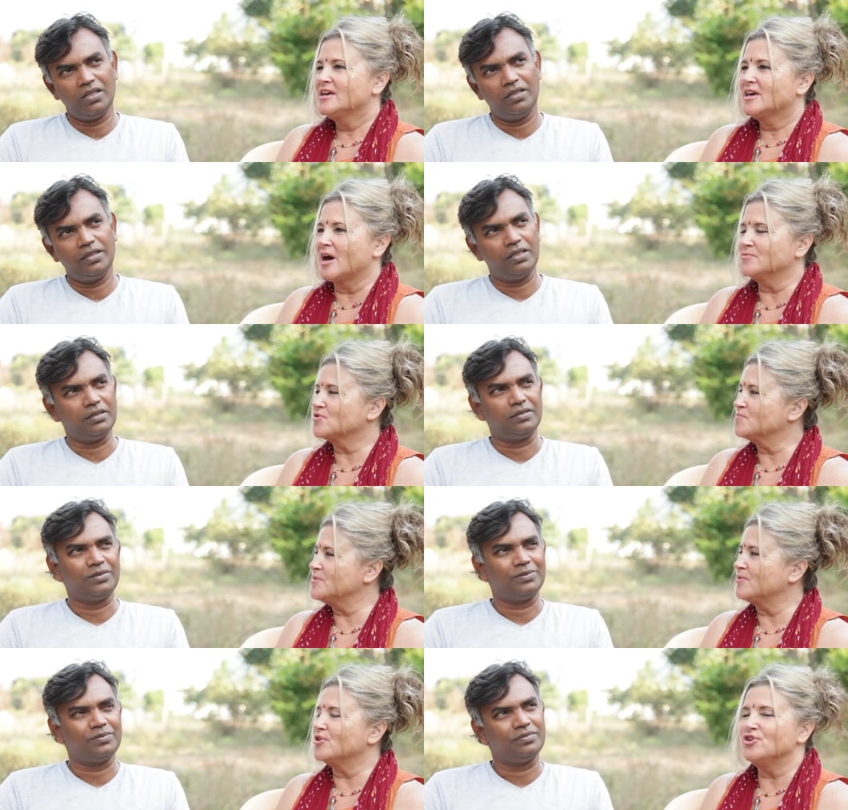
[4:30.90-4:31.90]
Speaker 1: comes from
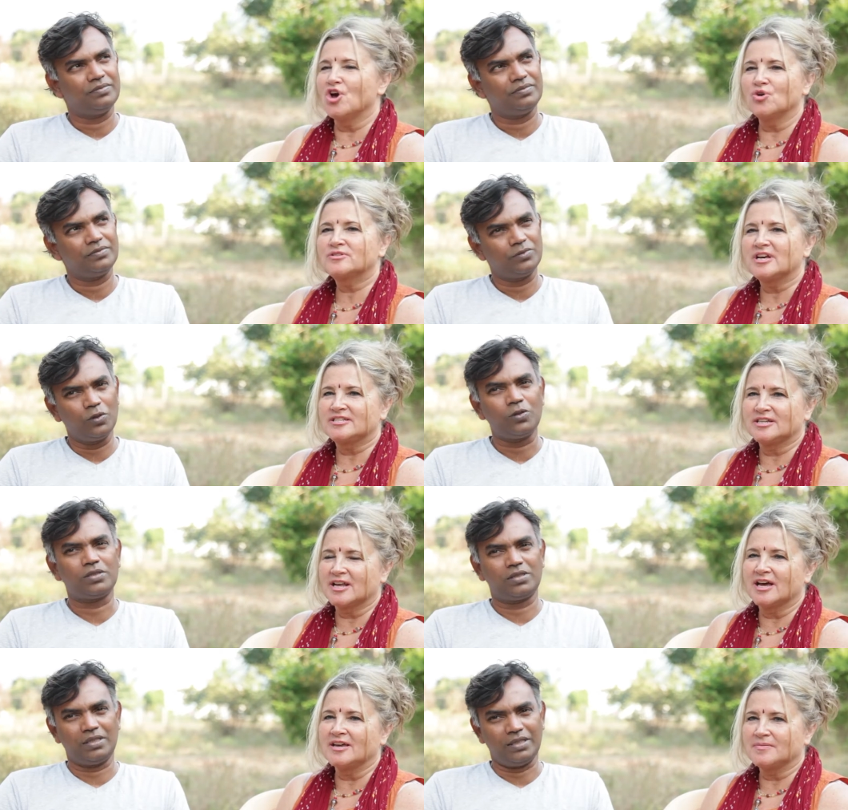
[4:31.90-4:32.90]
people that know Satya and
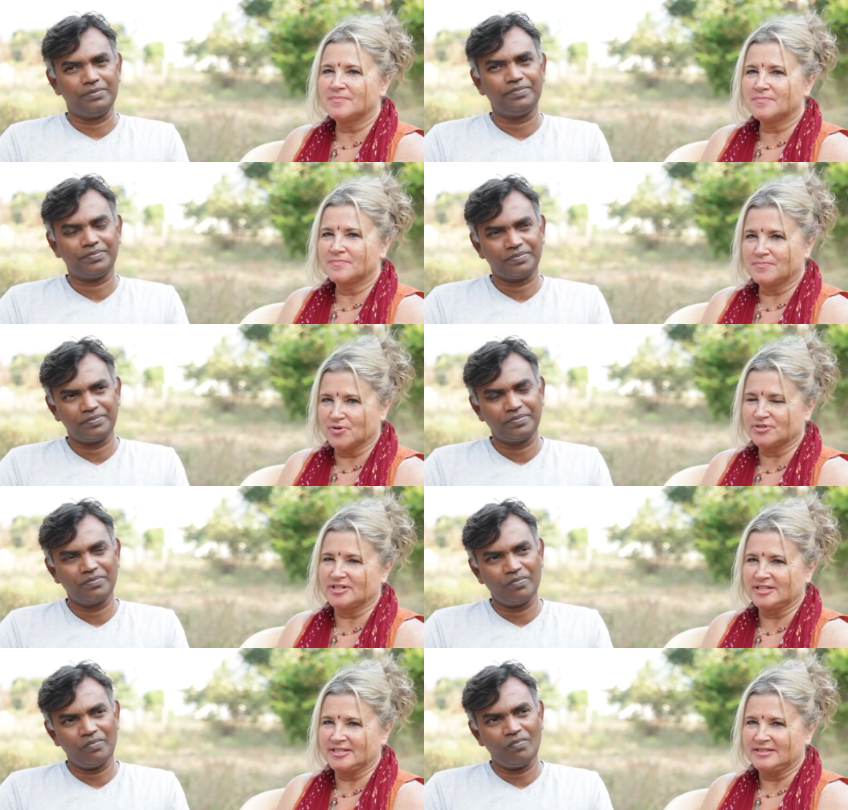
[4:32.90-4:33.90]
I
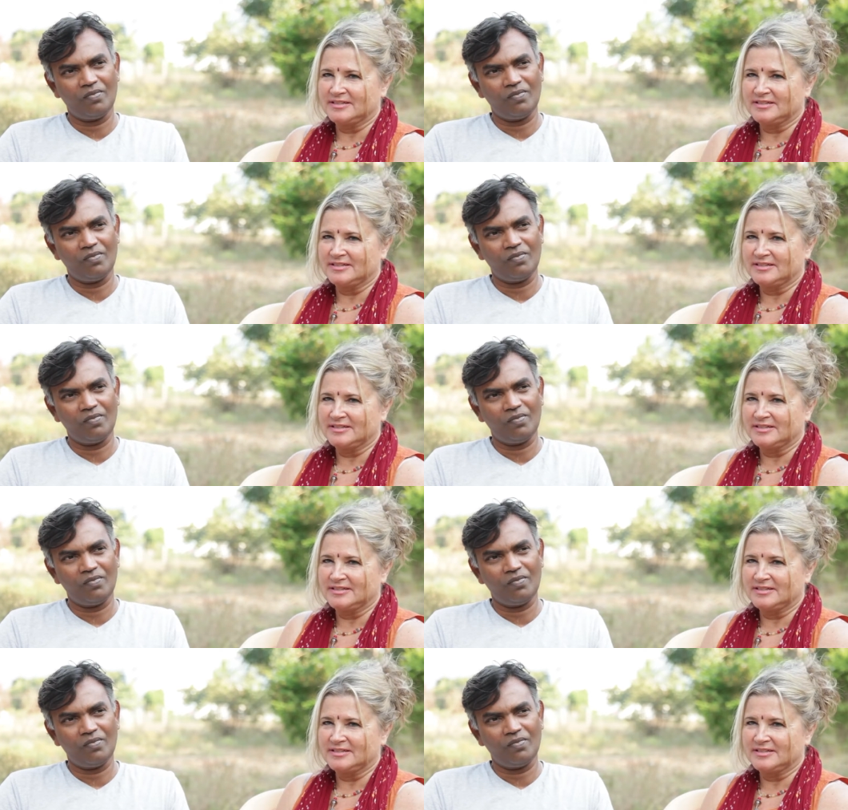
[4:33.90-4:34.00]
personally.